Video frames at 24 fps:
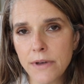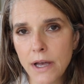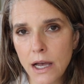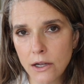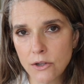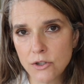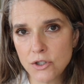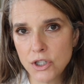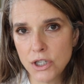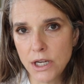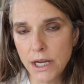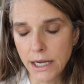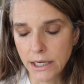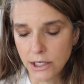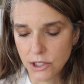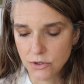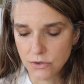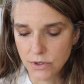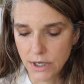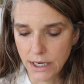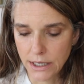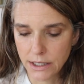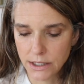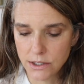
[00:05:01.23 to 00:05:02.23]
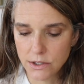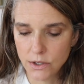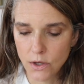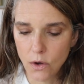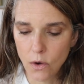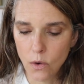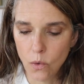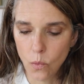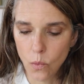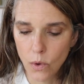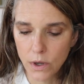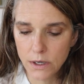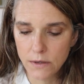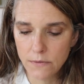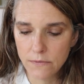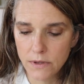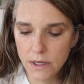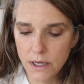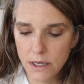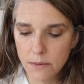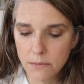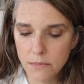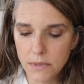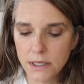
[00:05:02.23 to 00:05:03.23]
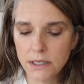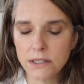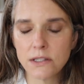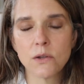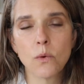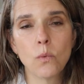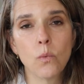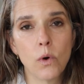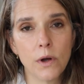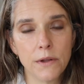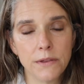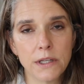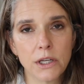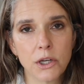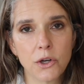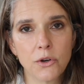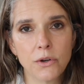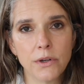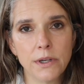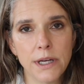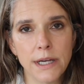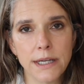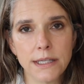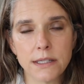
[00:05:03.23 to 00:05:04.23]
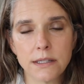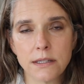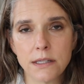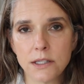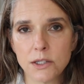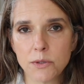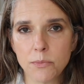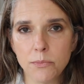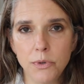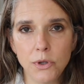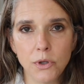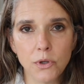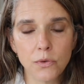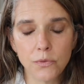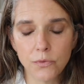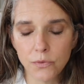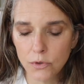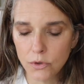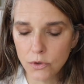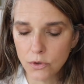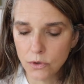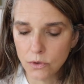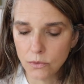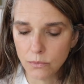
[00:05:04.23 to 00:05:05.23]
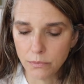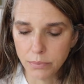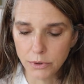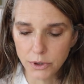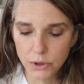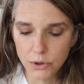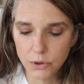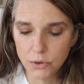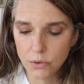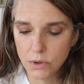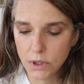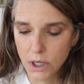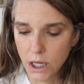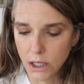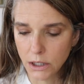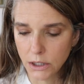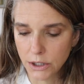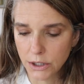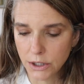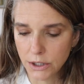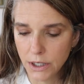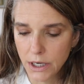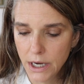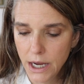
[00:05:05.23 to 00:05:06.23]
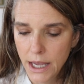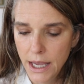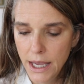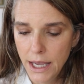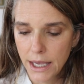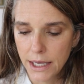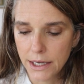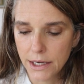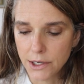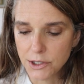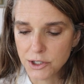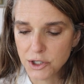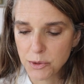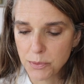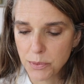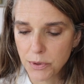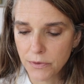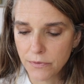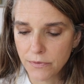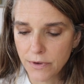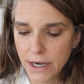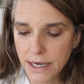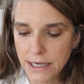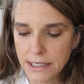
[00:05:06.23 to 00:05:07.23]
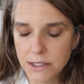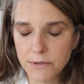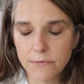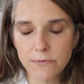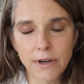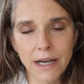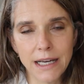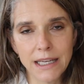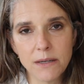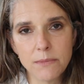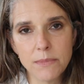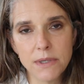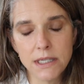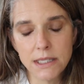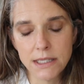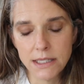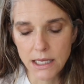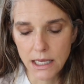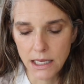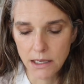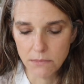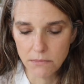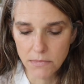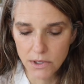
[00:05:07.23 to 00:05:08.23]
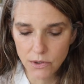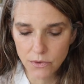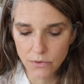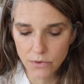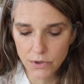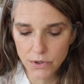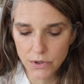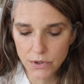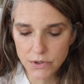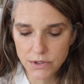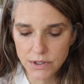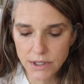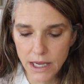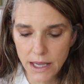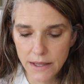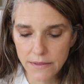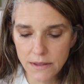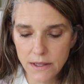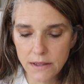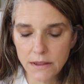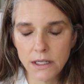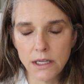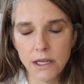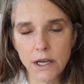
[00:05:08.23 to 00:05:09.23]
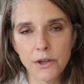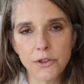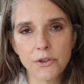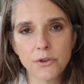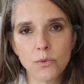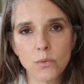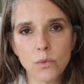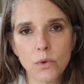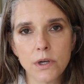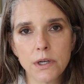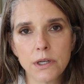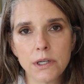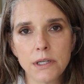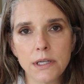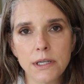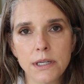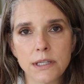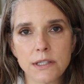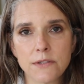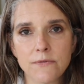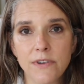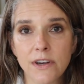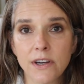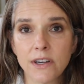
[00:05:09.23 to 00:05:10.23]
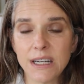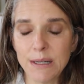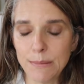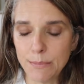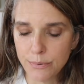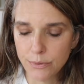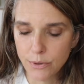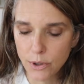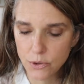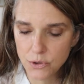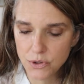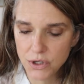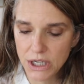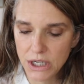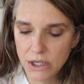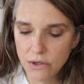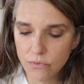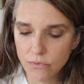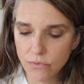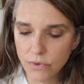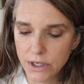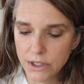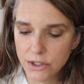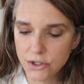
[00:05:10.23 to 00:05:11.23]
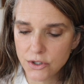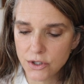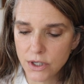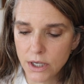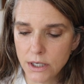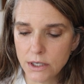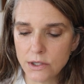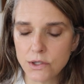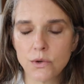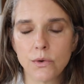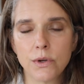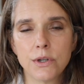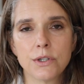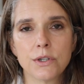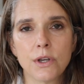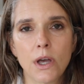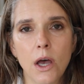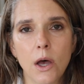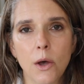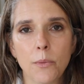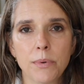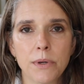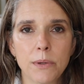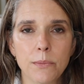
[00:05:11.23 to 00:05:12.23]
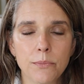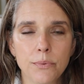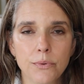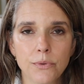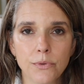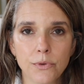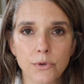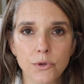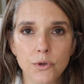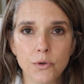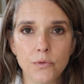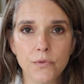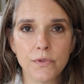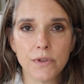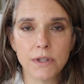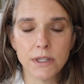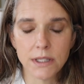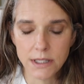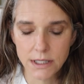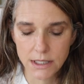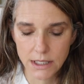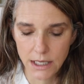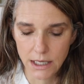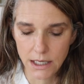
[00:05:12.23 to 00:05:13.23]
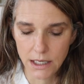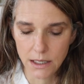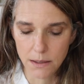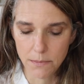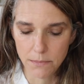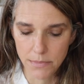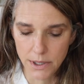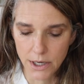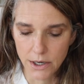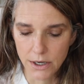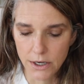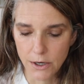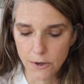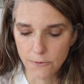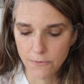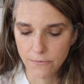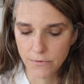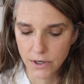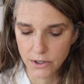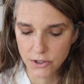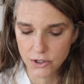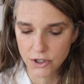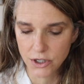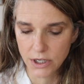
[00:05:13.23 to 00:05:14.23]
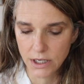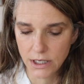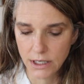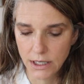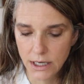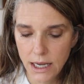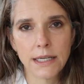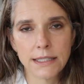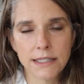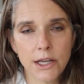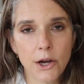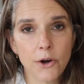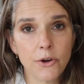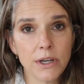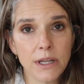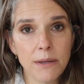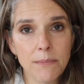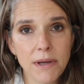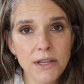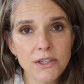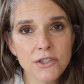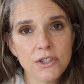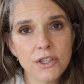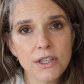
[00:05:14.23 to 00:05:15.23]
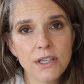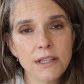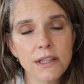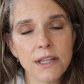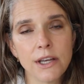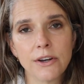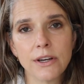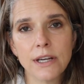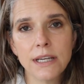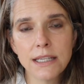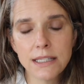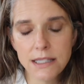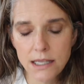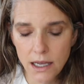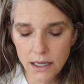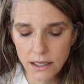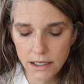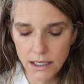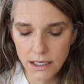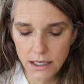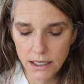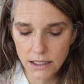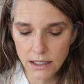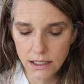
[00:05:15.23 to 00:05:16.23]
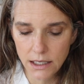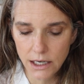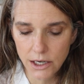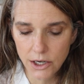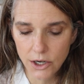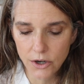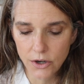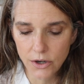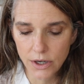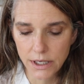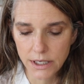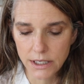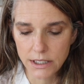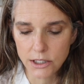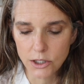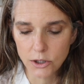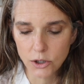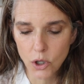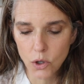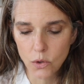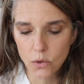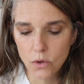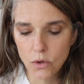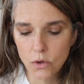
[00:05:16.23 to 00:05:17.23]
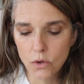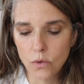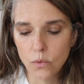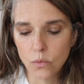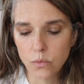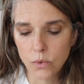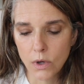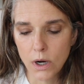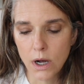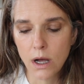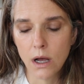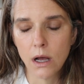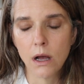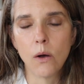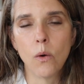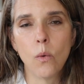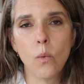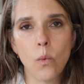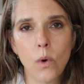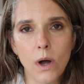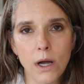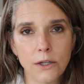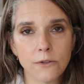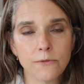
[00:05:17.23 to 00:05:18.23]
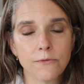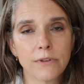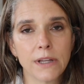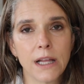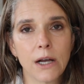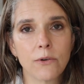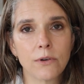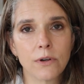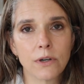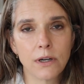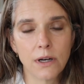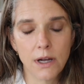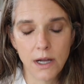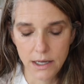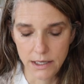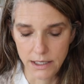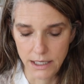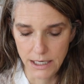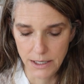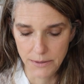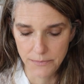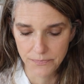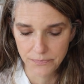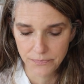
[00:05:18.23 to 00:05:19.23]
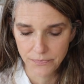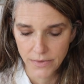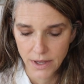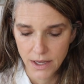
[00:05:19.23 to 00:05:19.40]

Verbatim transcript: of algae extracts. So one of them is the one that creates this beautiful blue color. It also provides vitamins and minerals. And then the other one is very protein rich and is going to help improve the skin barrier function. As I already mentioned, there is honey in here. It is local raw wildflower honey.